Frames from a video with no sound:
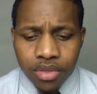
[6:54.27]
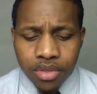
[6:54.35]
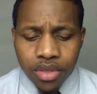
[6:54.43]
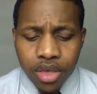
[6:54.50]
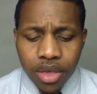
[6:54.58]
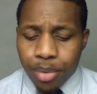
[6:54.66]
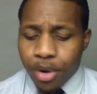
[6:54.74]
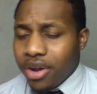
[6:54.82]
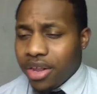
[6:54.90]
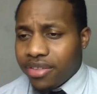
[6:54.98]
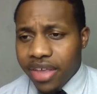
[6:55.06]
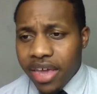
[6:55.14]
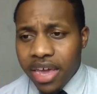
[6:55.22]
Bernie
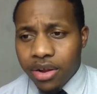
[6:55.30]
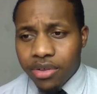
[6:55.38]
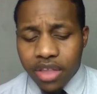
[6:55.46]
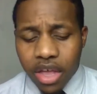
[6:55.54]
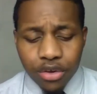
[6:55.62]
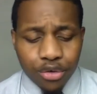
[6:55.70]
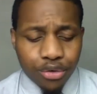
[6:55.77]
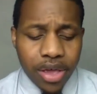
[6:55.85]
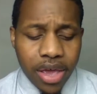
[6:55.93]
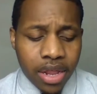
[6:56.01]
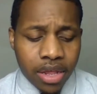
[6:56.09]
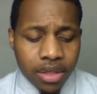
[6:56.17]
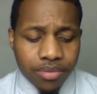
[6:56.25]
Sanders done
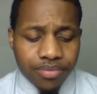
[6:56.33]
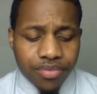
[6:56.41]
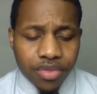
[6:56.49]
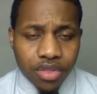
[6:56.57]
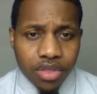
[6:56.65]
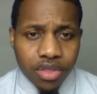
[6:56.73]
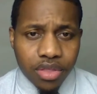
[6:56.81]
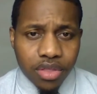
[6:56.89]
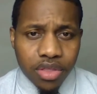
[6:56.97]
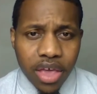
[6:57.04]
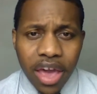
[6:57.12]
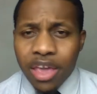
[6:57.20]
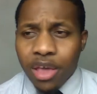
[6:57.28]
created
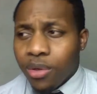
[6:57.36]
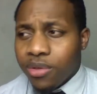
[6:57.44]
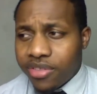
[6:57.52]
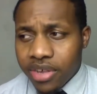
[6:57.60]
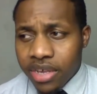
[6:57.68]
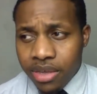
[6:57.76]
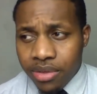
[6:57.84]
AOC,